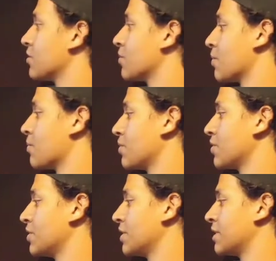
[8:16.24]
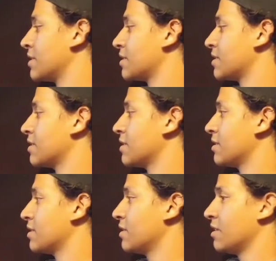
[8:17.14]
So the proportions
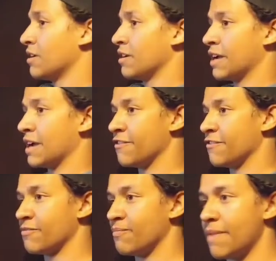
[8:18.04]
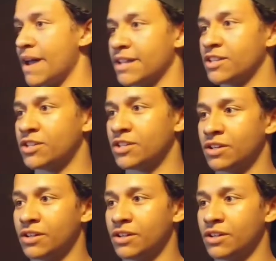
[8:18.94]
kind of match